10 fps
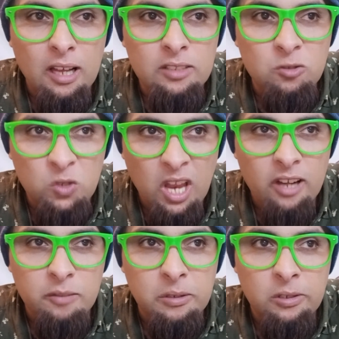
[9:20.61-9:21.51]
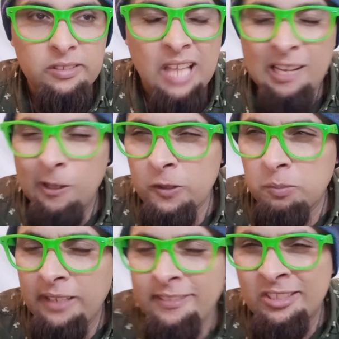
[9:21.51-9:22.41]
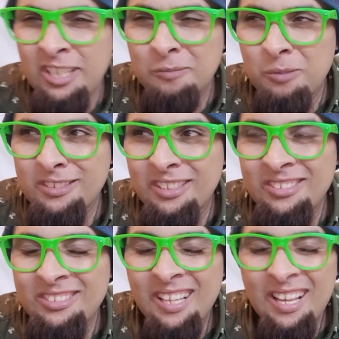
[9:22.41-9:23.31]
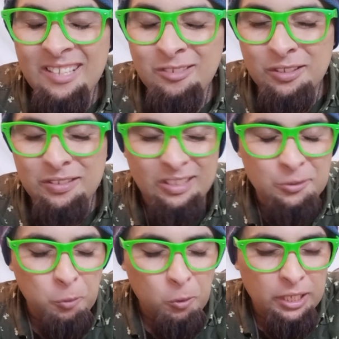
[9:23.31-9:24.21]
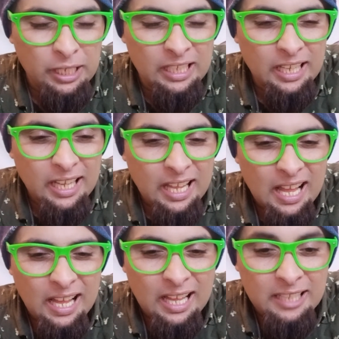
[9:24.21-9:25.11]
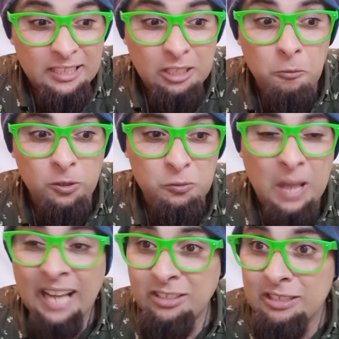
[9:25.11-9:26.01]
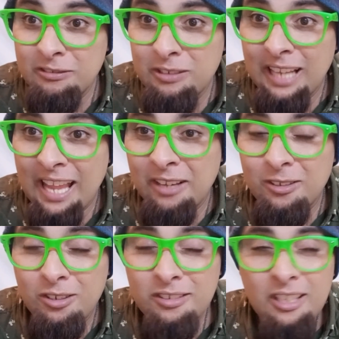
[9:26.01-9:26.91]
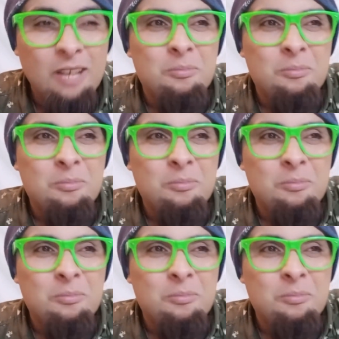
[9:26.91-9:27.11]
scared because I lost my t-shirt business just this morning that I was actually relying on. But